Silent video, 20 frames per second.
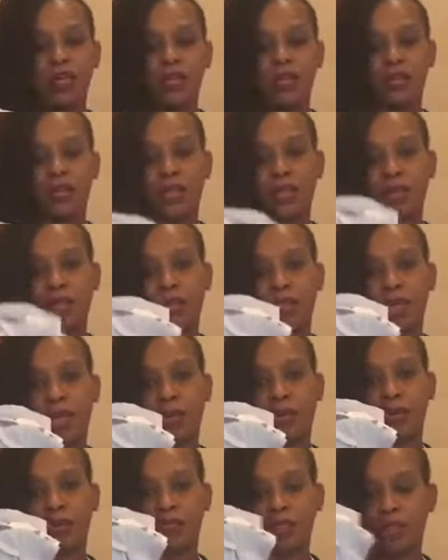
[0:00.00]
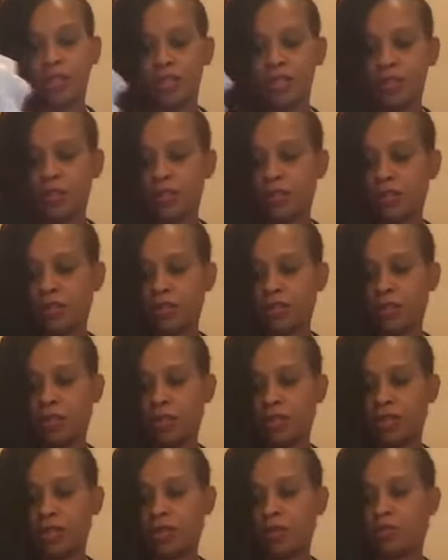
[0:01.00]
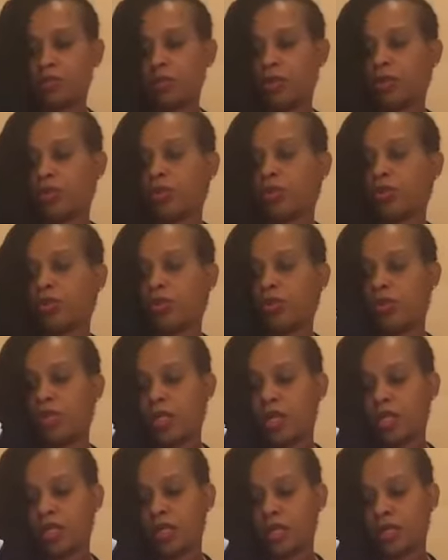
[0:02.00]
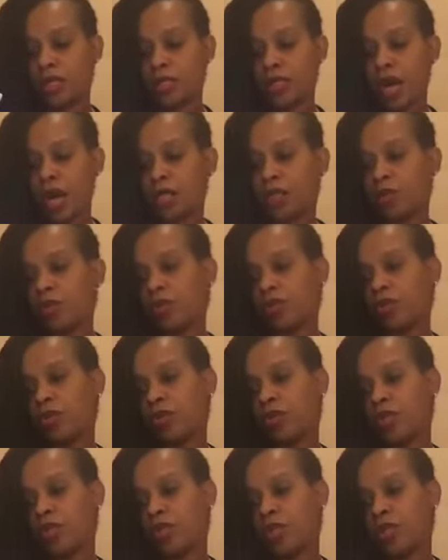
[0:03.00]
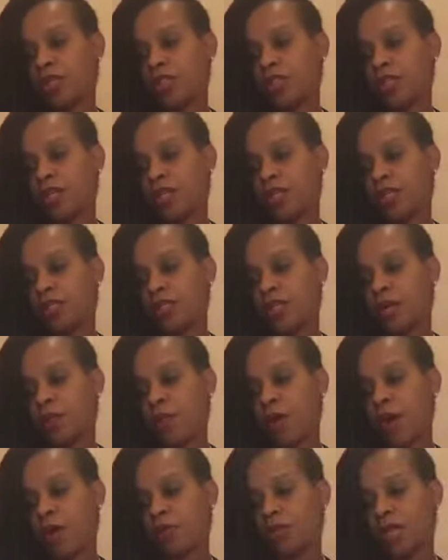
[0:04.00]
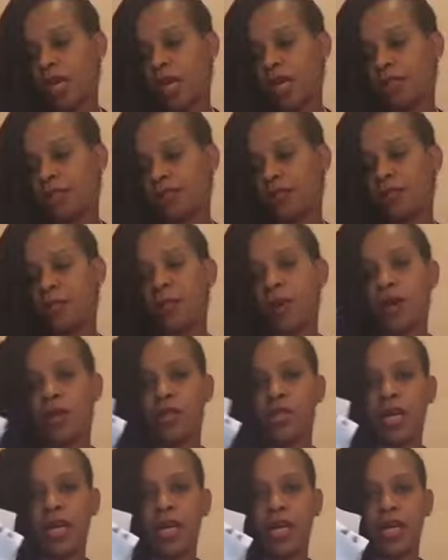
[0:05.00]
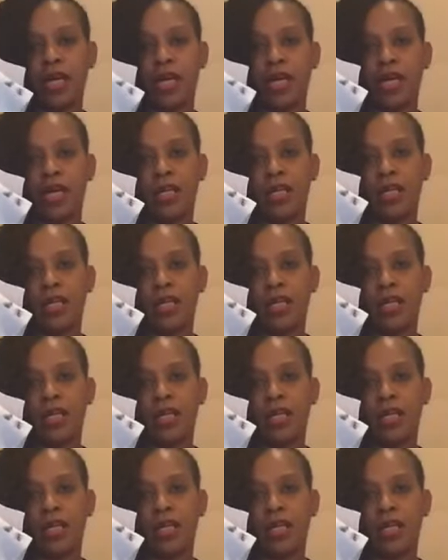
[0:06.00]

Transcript: So I thought that was good. So it's the blue, a solid blue with it says up all night, sleep all day.